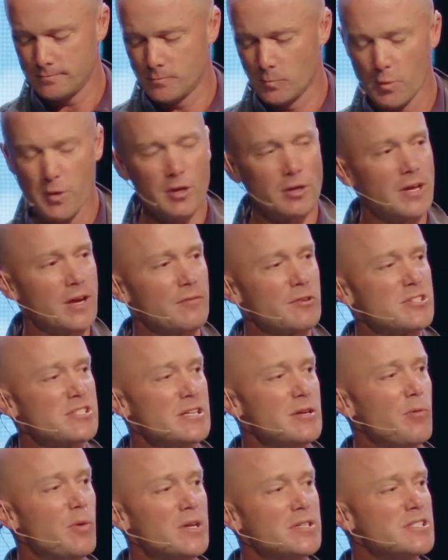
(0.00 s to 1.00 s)
We only ever
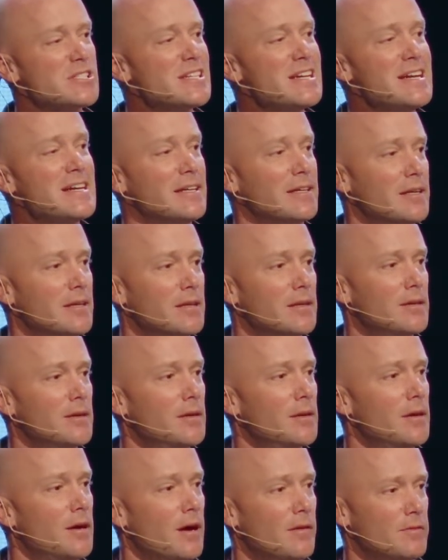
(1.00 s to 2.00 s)
see one scene
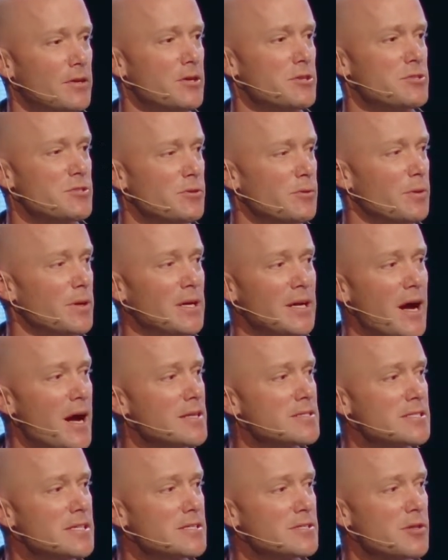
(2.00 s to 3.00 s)
of our story.
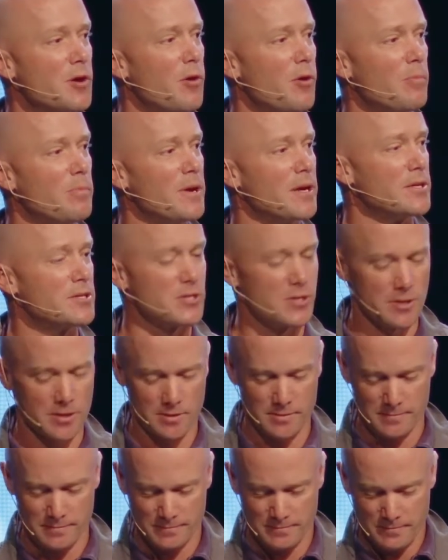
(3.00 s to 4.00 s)
God sees the whole picture.
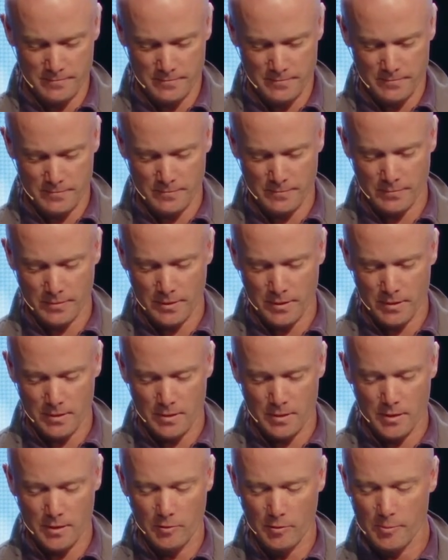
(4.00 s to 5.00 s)

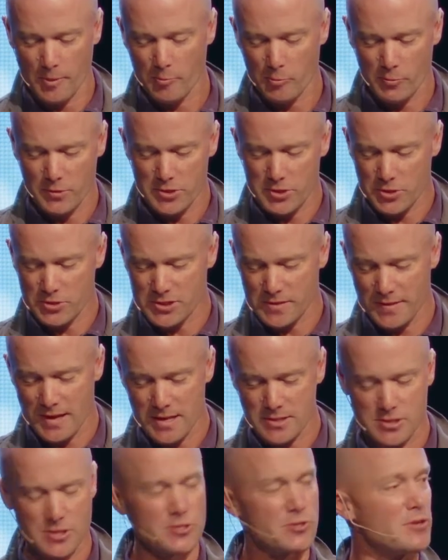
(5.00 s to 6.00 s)
And remember, when Joseph
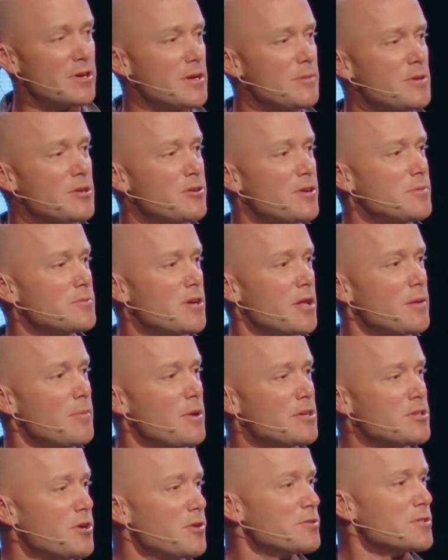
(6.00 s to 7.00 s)
has the dream's all
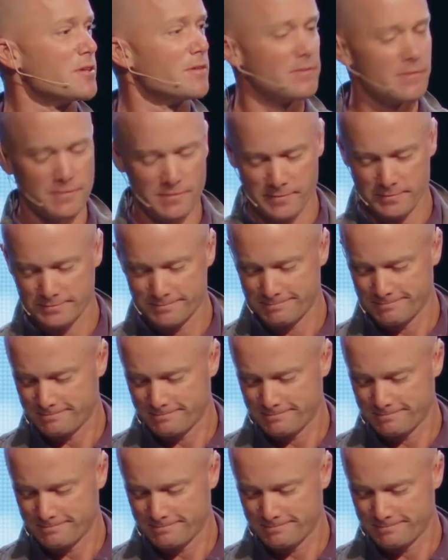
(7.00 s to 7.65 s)
about Joseph.